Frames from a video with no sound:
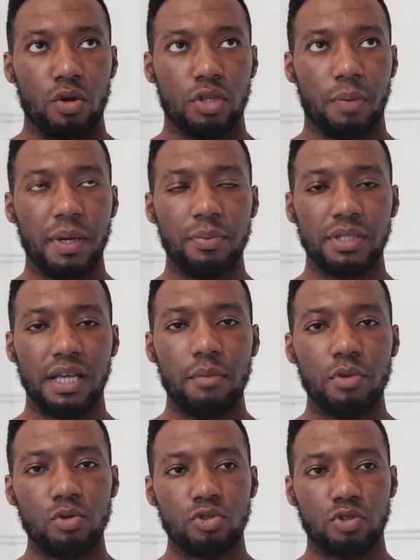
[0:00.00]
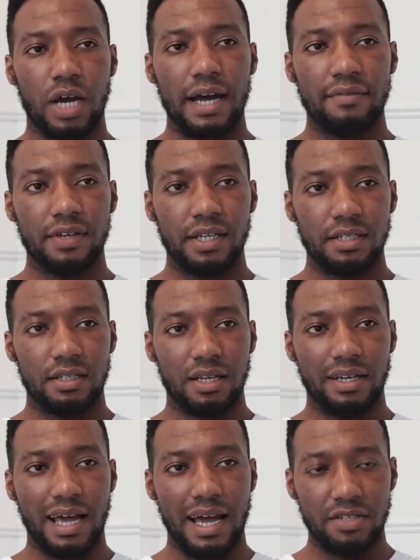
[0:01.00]
The people them who's driving the
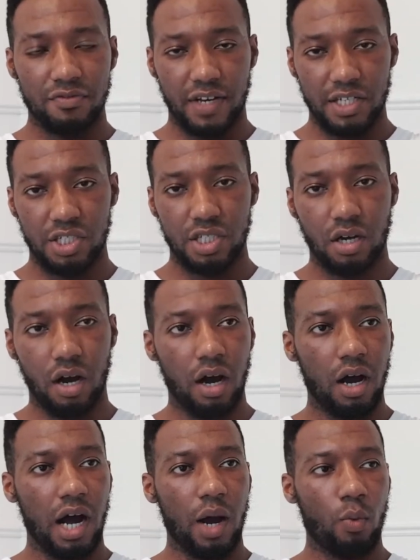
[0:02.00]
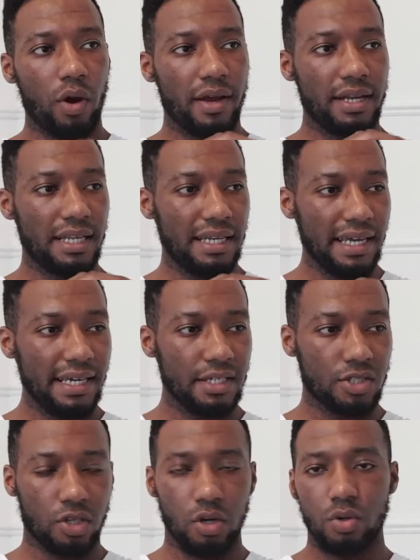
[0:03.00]
nice flashy car and wearing the
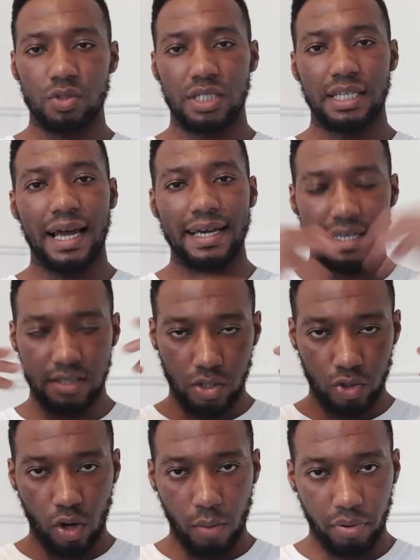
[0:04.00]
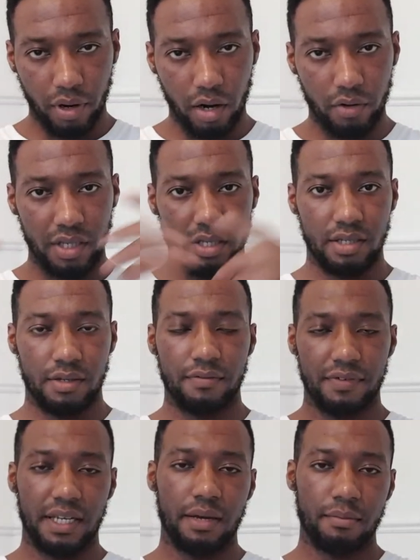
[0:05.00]
latest clothes and that, and that's a top priority
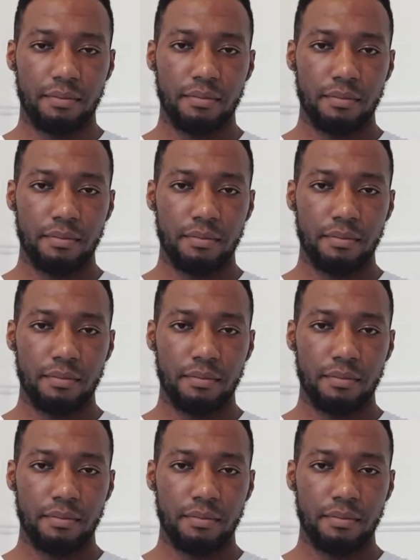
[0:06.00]
for them.